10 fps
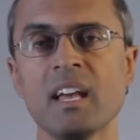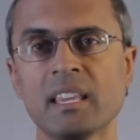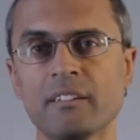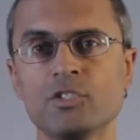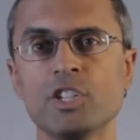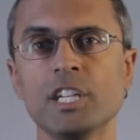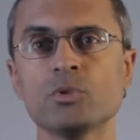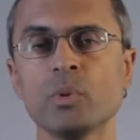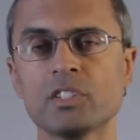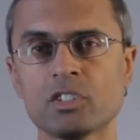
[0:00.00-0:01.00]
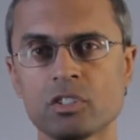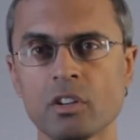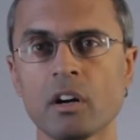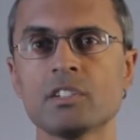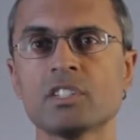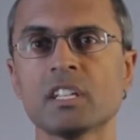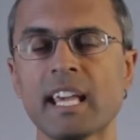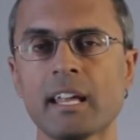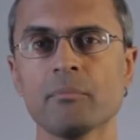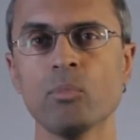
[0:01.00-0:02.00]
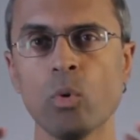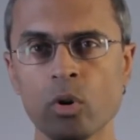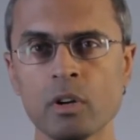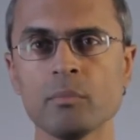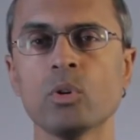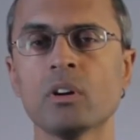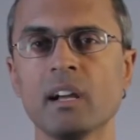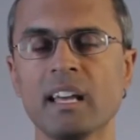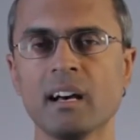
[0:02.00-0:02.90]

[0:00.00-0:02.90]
that if G Suite starts to get more and more